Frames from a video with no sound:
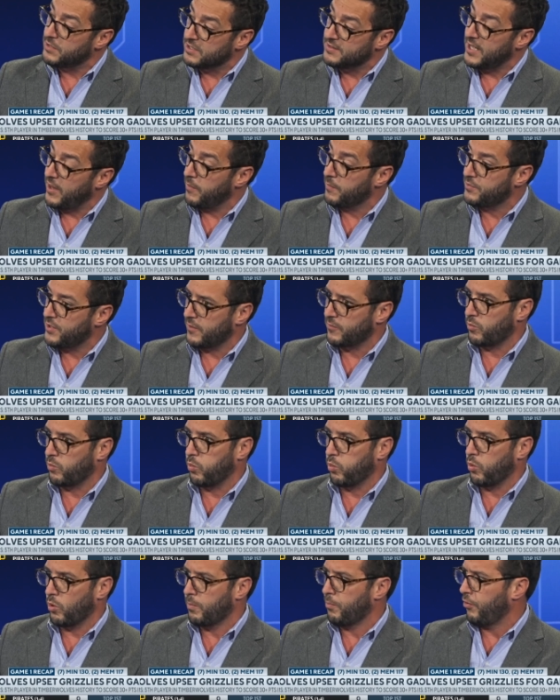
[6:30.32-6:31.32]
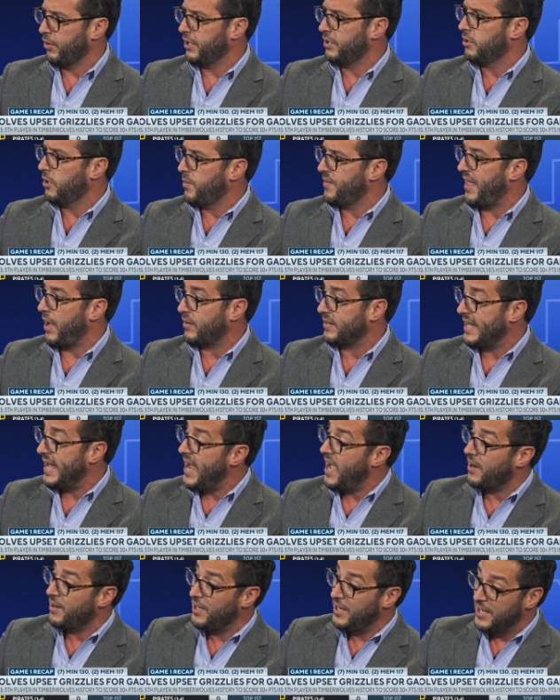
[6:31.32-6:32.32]
can tell themselves, we're pretty good without
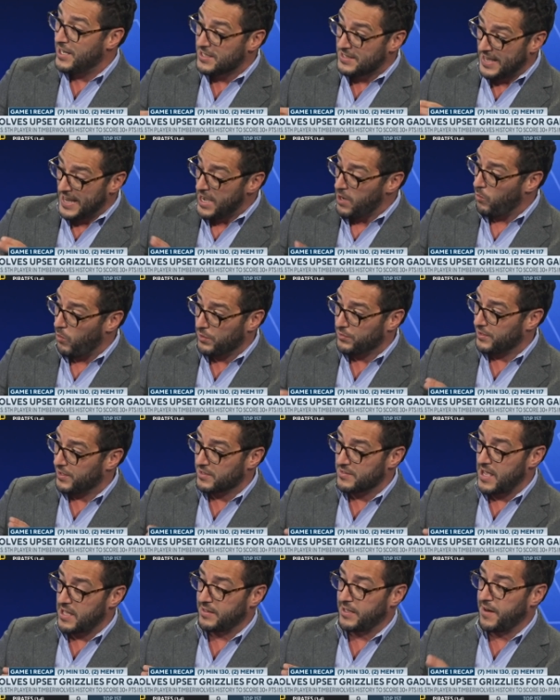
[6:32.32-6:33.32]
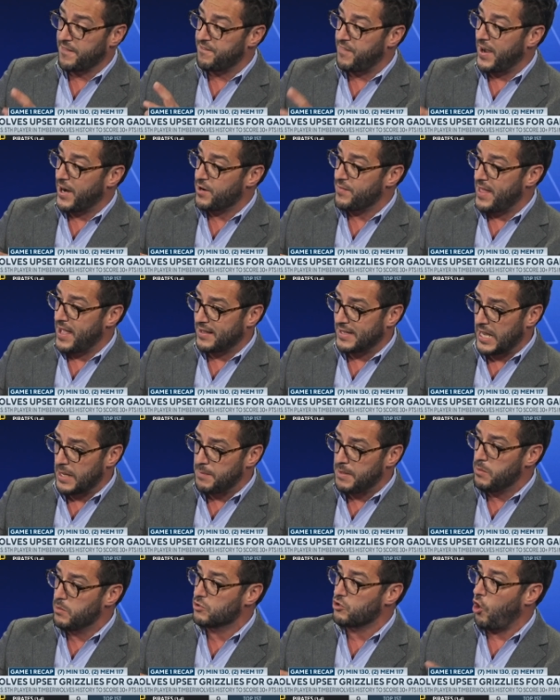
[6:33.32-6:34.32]
Cat. Cat wasn't exactly on fire in that
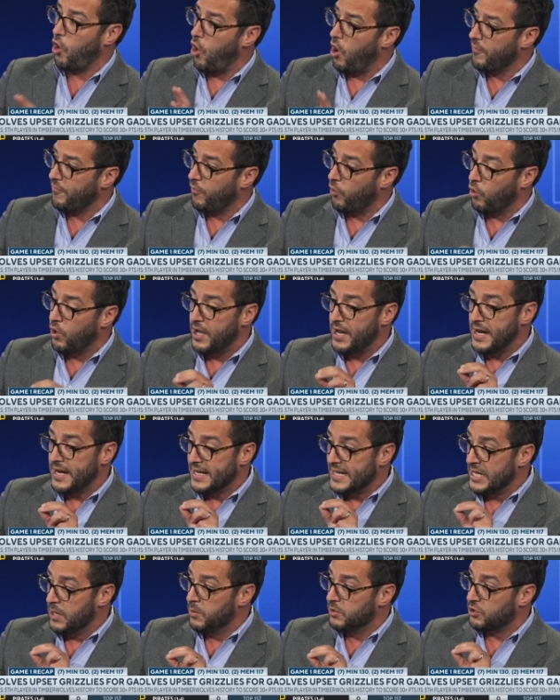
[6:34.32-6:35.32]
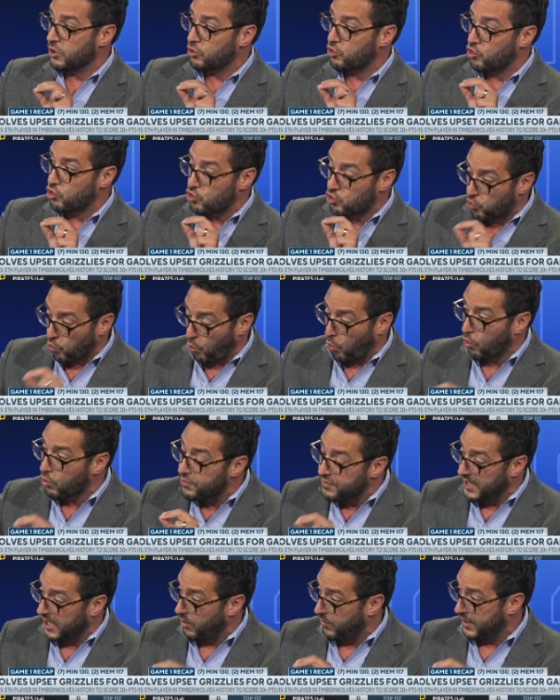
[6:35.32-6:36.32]
game. He was awful. He was
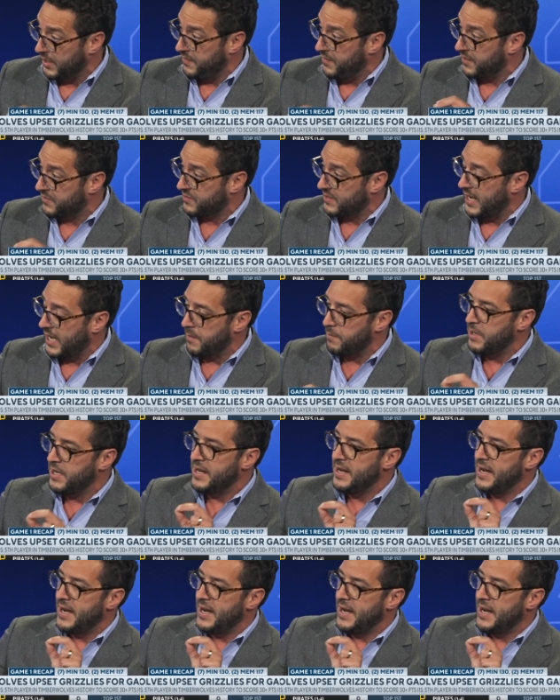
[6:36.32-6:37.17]
extraordinary in this game.